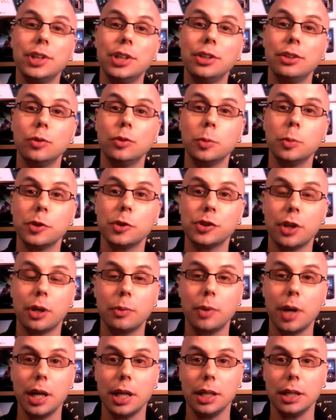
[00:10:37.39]
hearing rumors
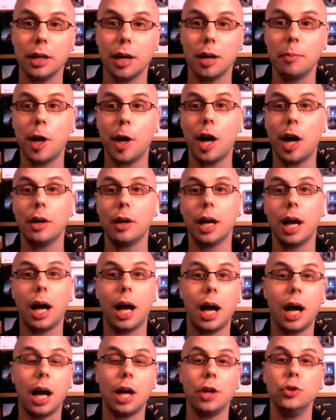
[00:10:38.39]
already
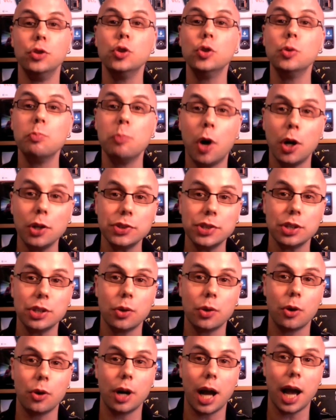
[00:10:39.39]
about a new
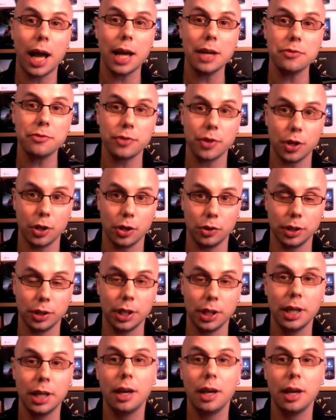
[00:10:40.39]
multi-core iPhone